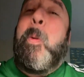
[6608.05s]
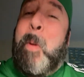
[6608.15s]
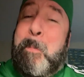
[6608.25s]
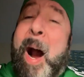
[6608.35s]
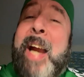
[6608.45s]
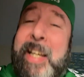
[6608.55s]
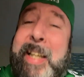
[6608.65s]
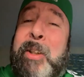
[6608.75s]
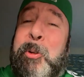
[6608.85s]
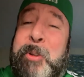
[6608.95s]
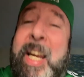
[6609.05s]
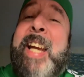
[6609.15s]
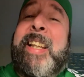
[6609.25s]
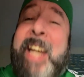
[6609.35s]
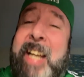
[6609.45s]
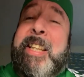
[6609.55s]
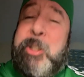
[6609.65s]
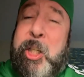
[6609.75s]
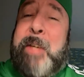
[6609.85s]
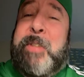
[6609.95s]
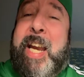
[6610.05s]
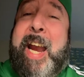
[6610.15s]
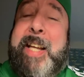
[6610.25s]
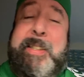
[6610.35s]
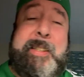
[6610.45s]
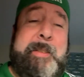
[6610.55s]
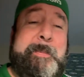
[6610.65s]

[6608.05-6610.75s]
when my Eagles kick the Chiefs' ass.